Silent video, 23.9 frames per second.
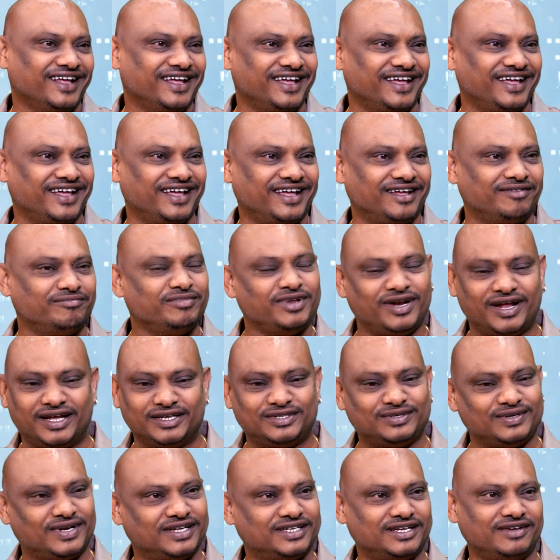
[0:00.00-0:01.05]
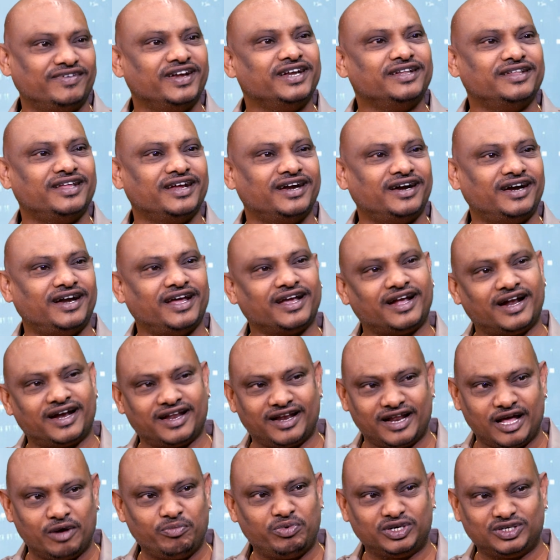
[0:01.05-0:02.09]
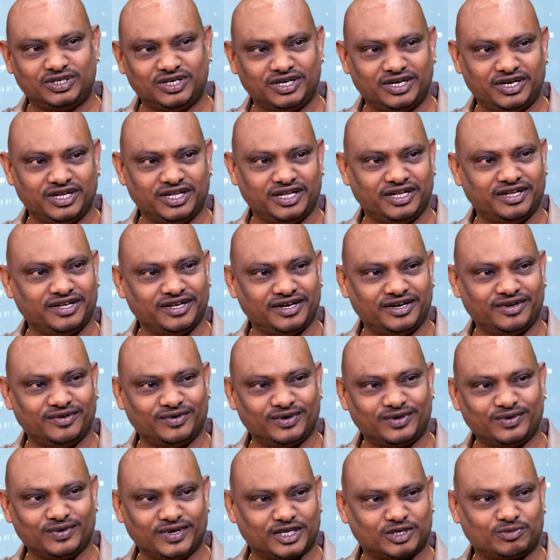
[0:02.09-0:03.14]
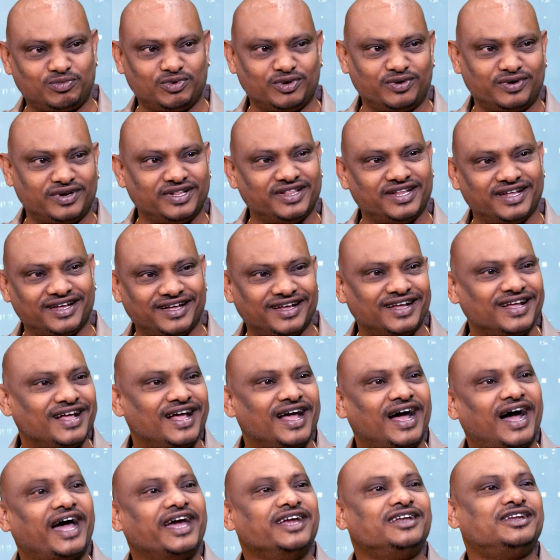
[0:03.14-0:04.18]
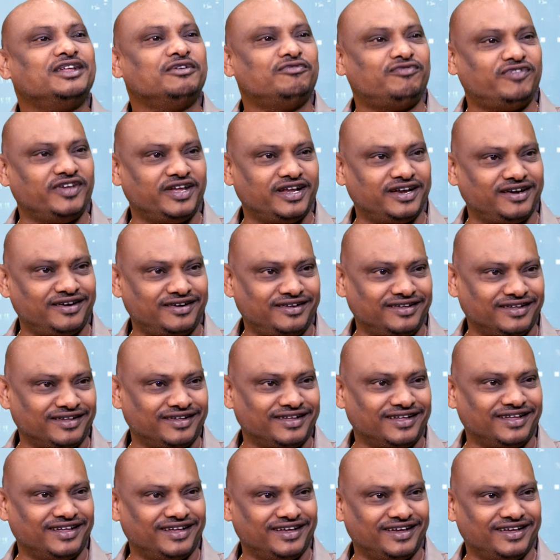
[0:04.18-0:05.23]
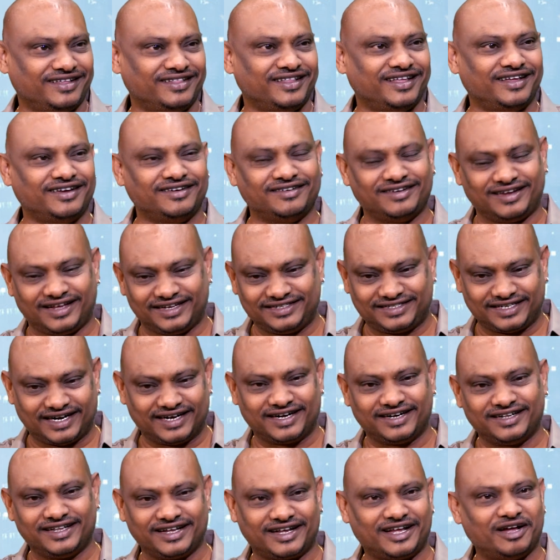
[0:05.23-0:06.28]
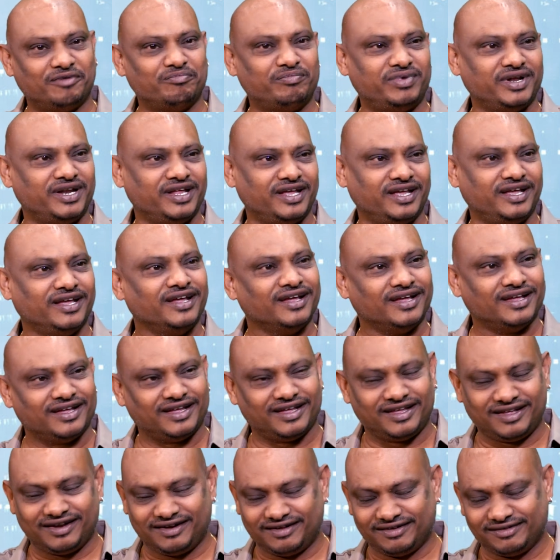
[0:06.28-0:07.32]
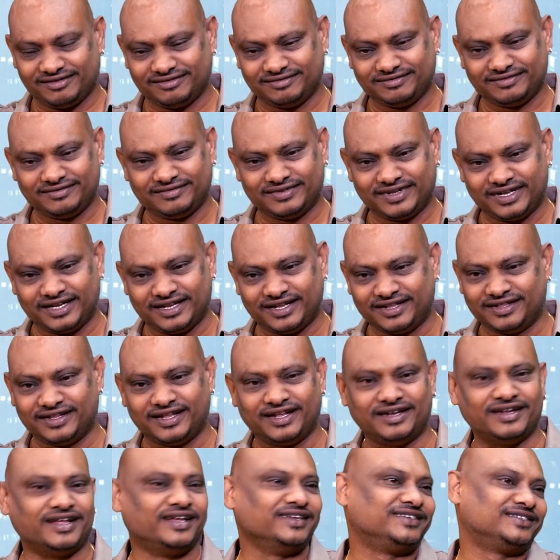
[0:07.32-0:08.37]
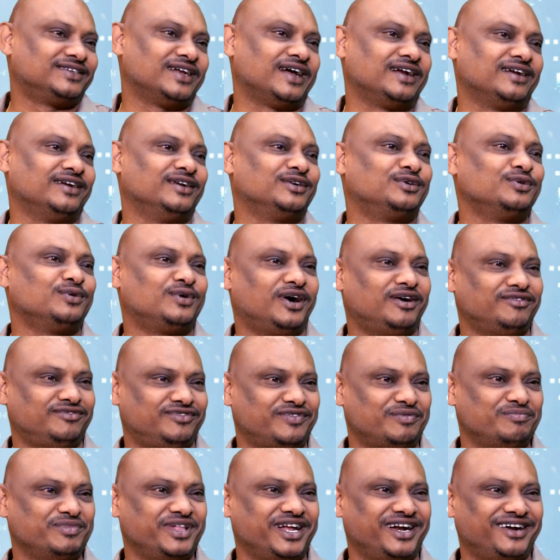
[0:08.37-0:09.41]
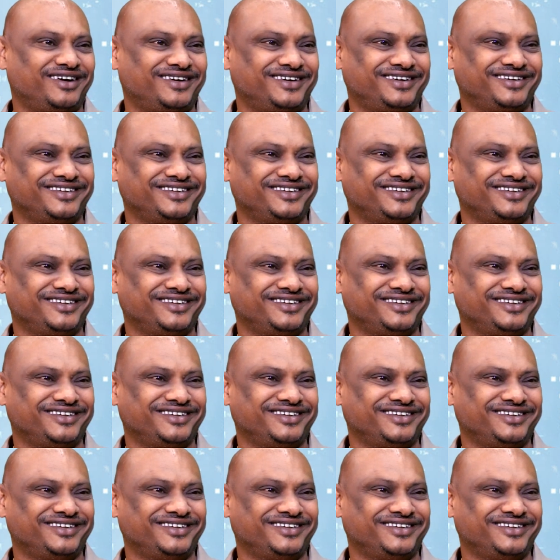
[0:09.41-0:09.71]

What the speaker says: As soon as I went there, I got an opportunity to explore in the IT field, and then I started the company. And then I took off from there.